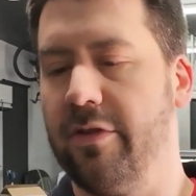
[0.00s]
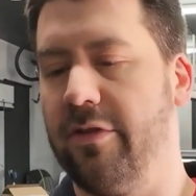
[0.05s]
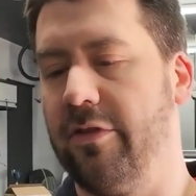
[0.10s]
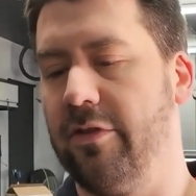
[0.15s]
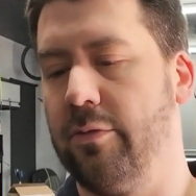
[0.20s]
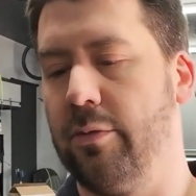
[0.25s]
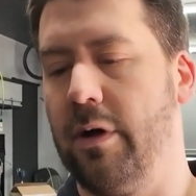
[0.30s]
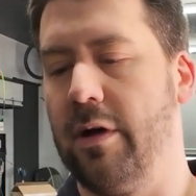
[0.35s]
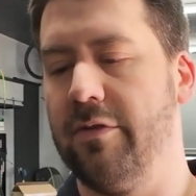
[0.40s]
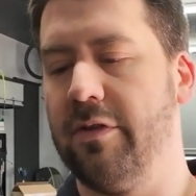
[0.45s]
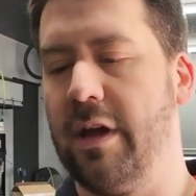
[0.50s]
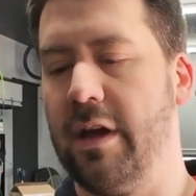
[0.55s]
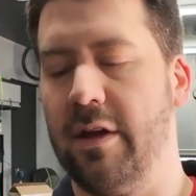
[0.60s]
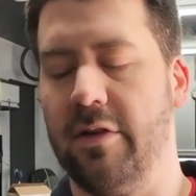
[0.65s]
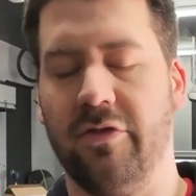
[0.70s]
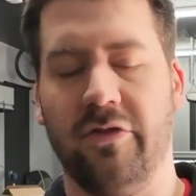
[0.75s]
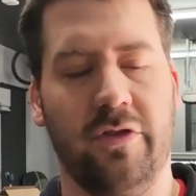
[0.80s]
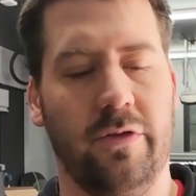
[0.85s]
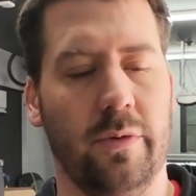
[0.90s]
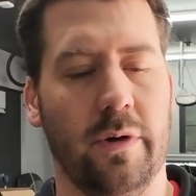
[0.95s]
This is 12
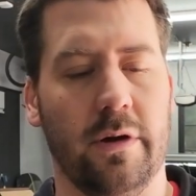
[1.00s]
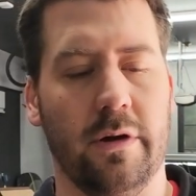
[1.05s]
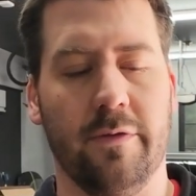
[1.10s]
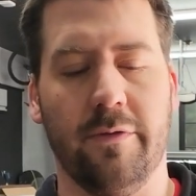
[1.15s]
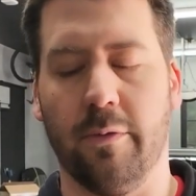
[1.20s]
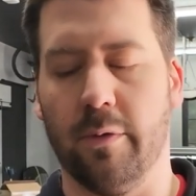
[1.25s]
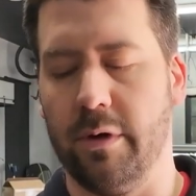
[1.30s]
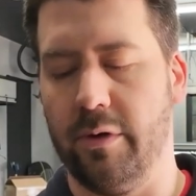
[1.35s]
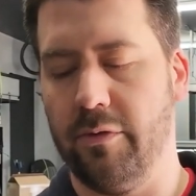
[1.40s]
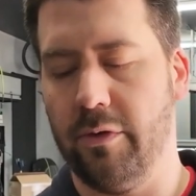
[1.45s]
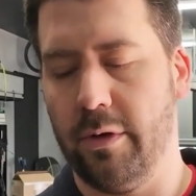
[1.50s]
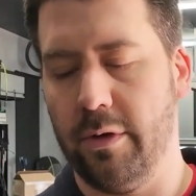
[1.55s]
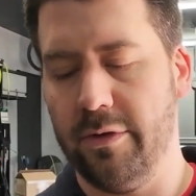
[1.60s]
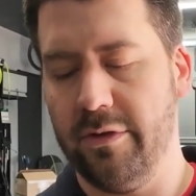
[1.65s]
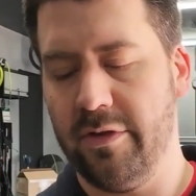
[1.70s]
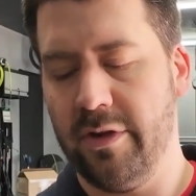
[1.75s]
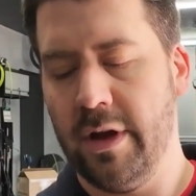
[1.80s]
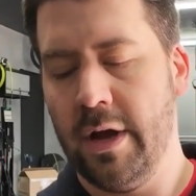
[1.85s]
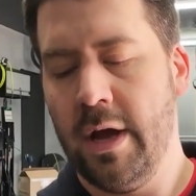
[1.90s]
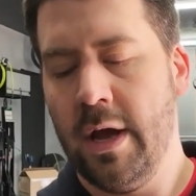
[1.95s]
gauge, 240
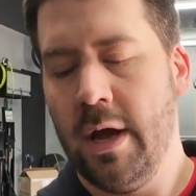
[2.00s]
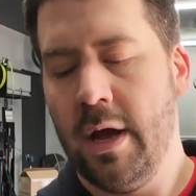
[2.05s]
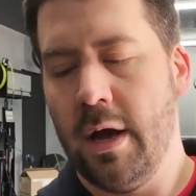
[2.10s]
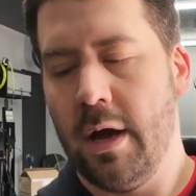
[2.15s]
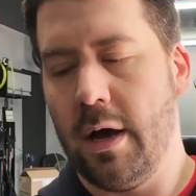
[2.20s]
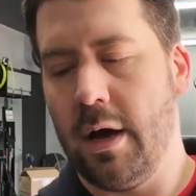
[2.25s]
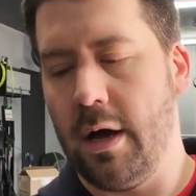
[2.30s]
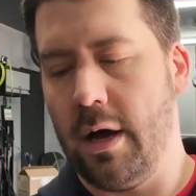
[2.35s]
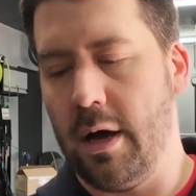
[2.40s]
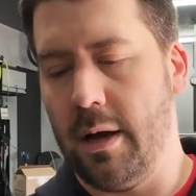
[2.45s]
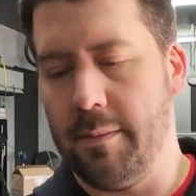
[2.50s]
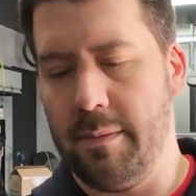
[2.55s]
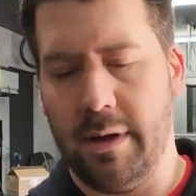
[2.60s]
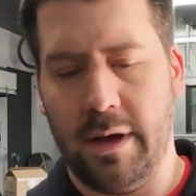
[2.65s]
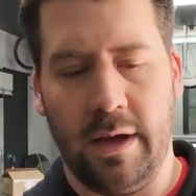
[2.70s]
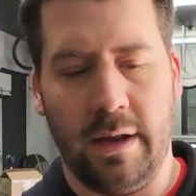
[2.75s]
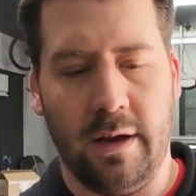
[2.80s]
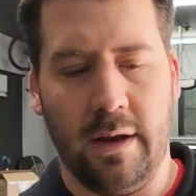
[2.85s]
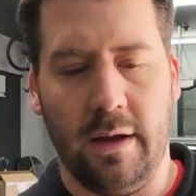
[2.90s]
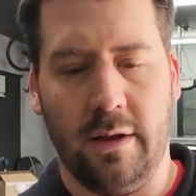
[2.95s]
volts. Um,
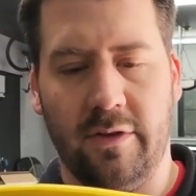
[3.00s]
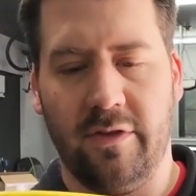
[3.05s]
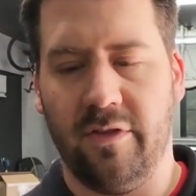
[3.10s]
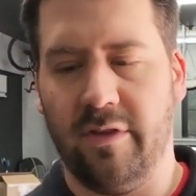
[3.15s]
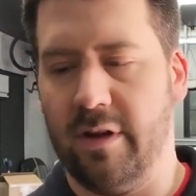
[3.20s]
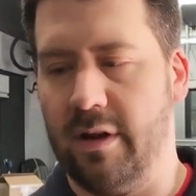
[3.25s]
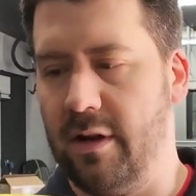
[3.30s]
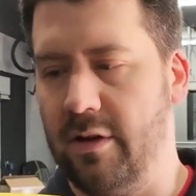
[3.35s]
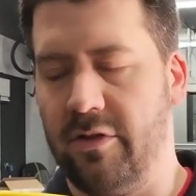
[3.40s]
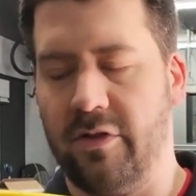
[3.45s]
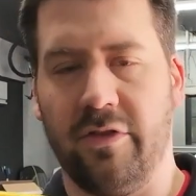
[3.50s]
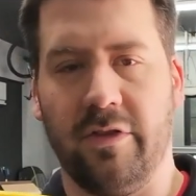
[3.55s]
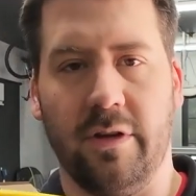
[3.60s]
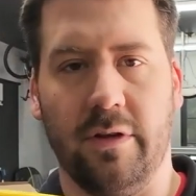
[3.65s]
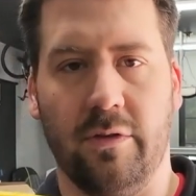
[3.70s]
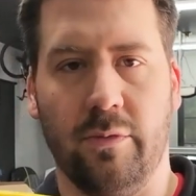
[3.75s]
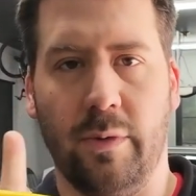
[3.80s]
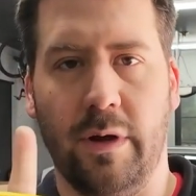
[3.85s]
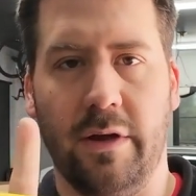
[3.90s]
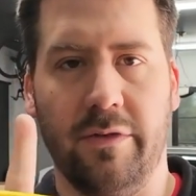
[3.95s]
and it's uh, just
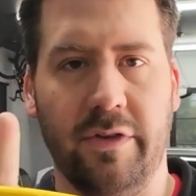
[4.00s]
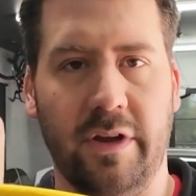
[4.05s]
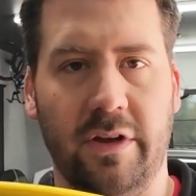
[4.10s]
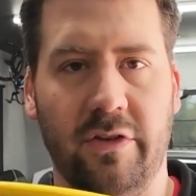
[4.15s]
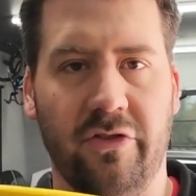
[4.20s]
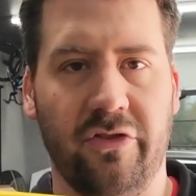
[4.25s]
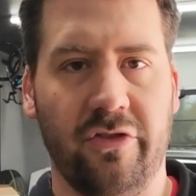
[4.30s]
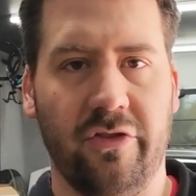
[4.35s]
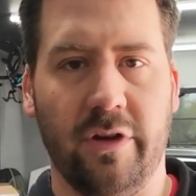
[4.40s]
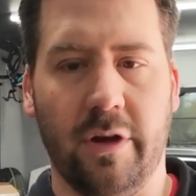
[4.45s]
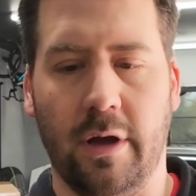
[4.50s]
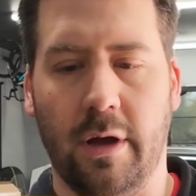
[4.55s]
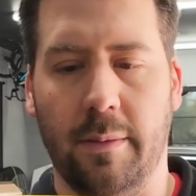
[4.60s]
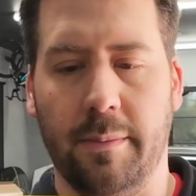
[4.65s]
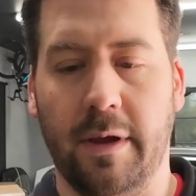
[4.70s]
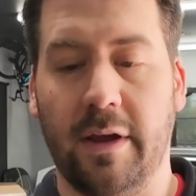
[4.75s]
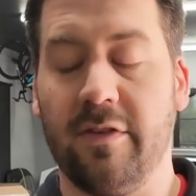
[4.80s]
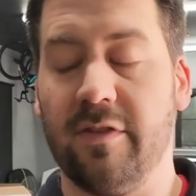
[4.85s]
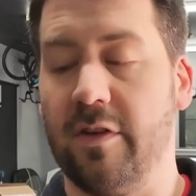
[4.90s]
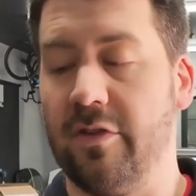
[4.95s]
a 12 inch
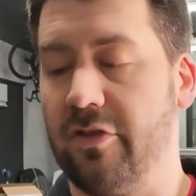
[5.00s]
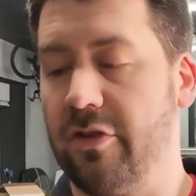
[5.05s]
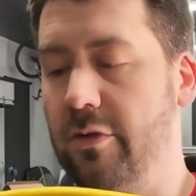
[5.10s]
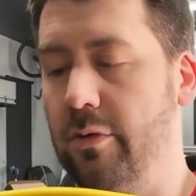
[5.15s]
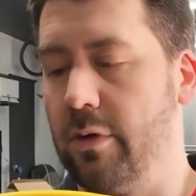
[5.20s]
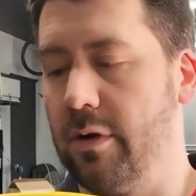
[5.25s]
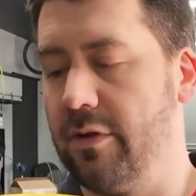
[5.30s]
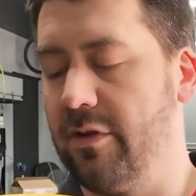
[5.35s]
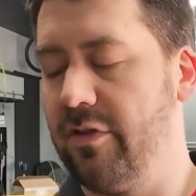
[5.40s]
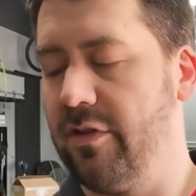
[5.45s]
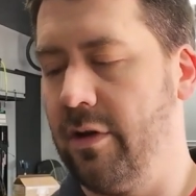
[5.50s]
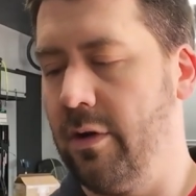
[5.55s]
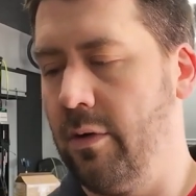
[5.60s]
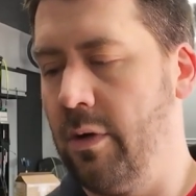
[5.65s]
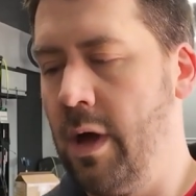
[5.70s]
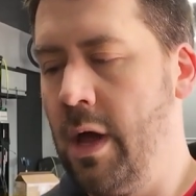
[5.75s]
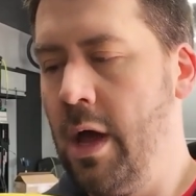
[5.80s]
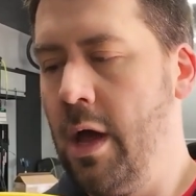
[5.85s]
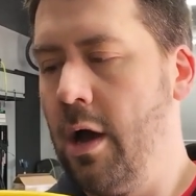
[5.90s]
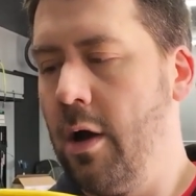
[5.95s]
um, extension cord.
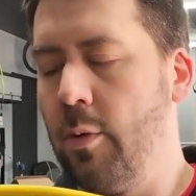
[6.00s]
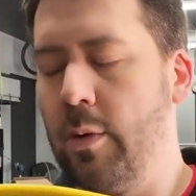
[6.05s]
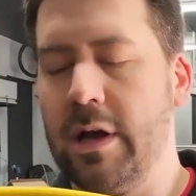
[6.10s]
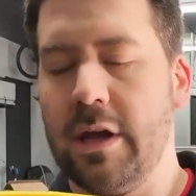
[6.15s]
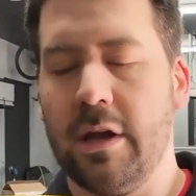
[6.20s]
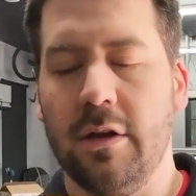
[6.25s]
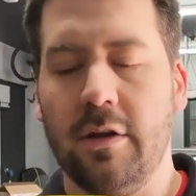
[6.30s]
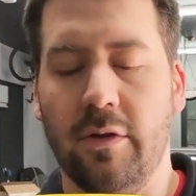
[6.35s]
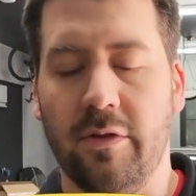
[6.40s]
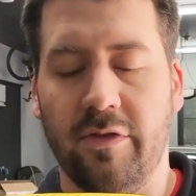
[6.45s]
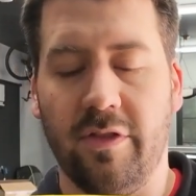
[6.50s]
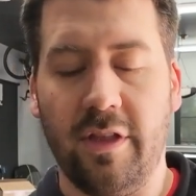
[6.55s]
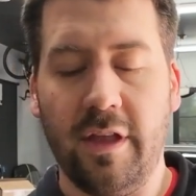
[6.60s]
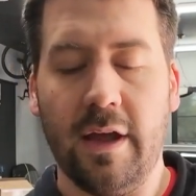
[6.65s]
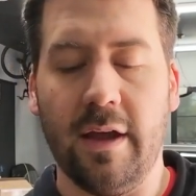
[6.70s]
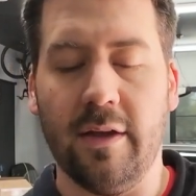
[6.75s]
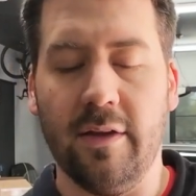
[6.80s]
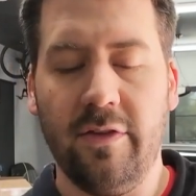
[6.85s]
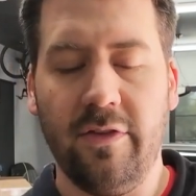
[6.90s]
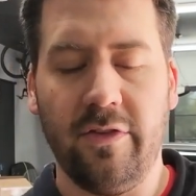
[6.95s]
So we can use
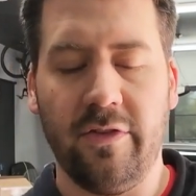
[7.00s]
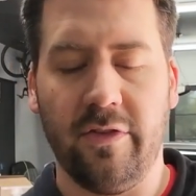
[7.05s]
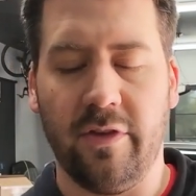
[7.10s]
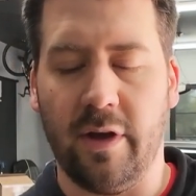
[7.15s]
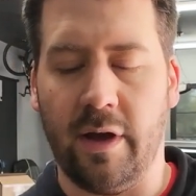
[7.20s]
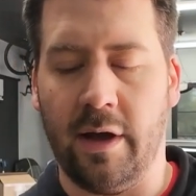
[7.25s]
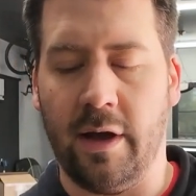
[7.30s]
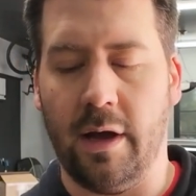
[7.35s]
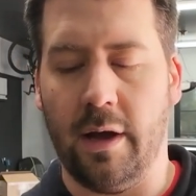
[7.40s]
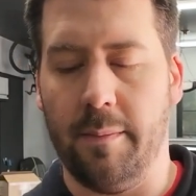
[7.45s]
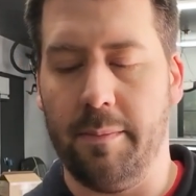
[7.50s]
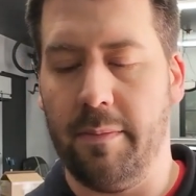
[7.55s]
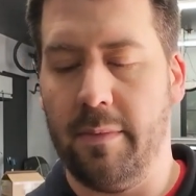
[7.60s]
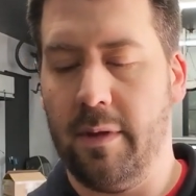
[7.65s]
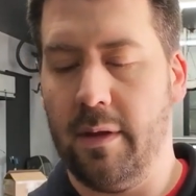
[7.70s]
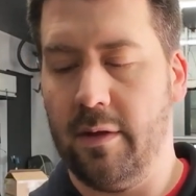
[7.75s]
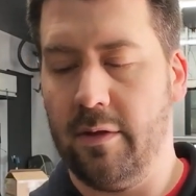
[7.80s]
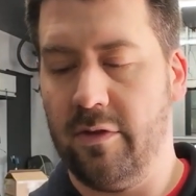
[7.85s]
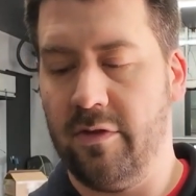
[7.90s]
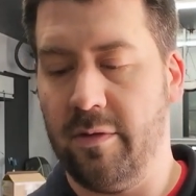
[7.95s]
this
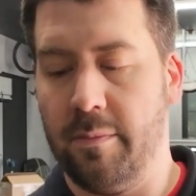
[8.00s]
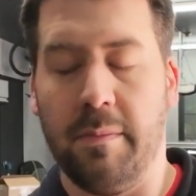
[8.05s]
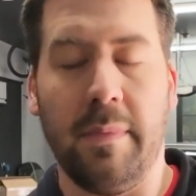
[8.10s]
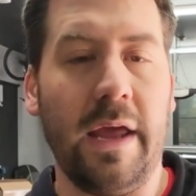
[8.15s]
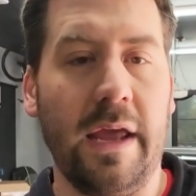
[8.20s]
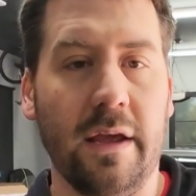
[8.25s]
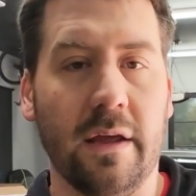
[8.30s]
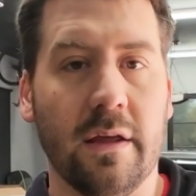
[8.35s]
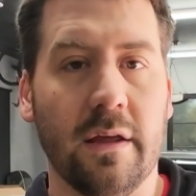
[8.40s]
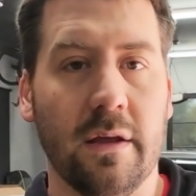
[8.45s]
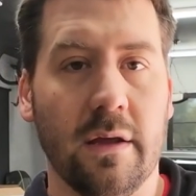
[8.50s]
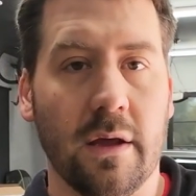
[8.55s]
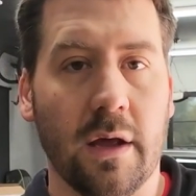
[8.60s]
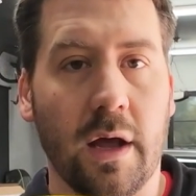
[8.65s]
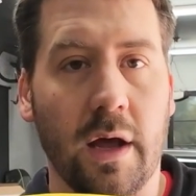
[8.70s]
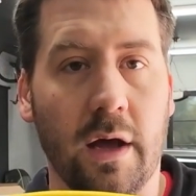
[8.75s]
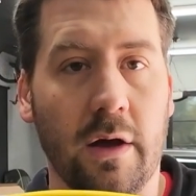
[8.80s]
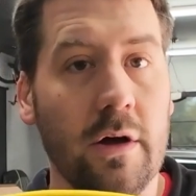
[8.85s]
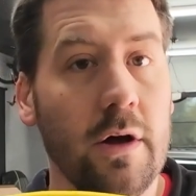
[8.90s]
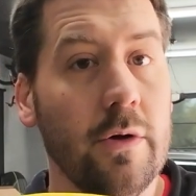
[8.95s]
um, to make
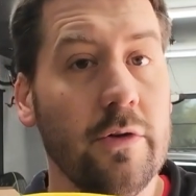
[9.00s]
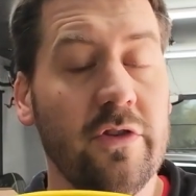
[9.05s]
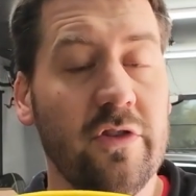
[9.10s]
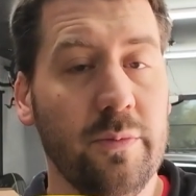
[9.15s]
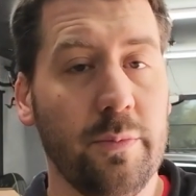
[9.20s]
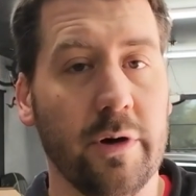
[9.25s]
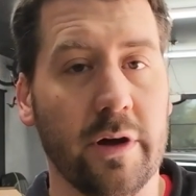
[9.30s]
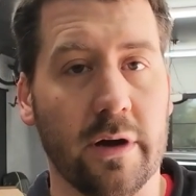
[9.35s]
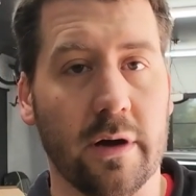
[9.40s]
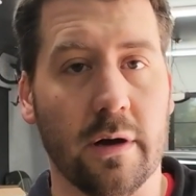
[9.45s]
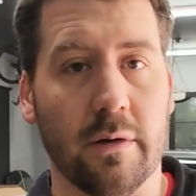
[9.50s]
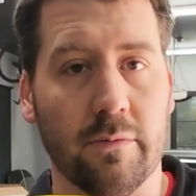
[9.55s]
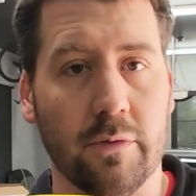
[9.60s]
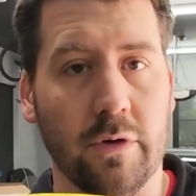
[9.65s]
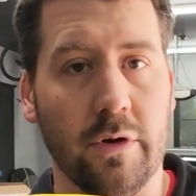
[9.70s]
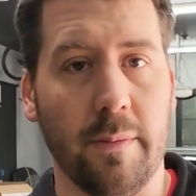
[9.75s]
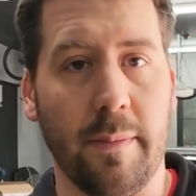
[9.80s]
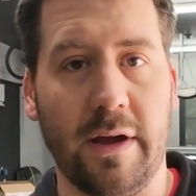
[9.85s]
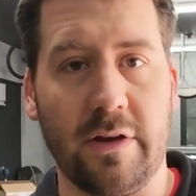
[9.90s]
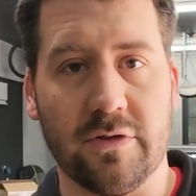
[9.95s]
a load splitter, a
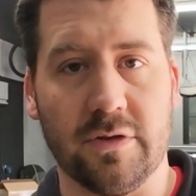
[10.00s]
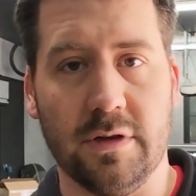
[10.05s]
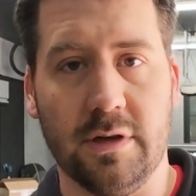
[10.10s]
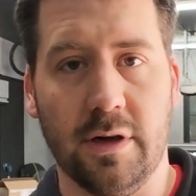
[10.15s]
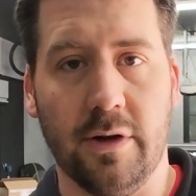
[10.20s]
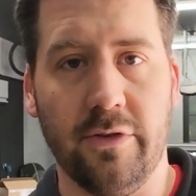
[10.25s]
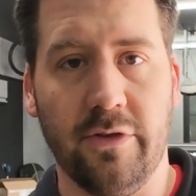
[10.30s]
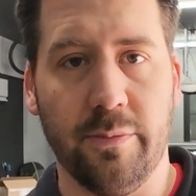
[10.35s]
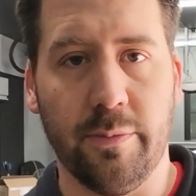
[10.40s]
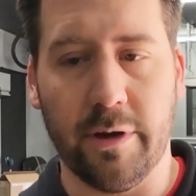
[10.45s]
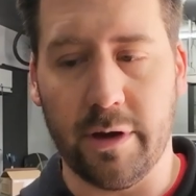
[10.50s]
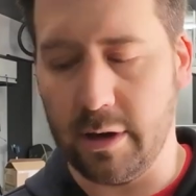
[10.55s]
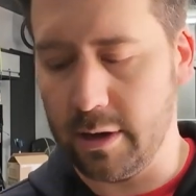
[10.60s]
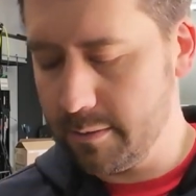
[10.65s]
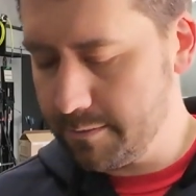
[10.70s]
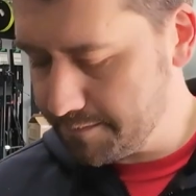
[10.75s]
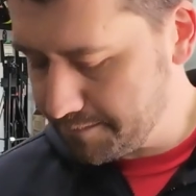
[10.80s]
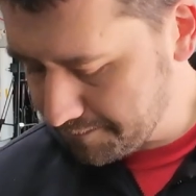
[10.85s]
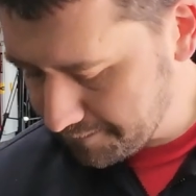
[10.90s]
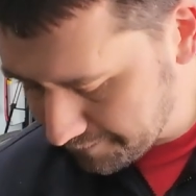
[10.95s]
rudimentary load splitter.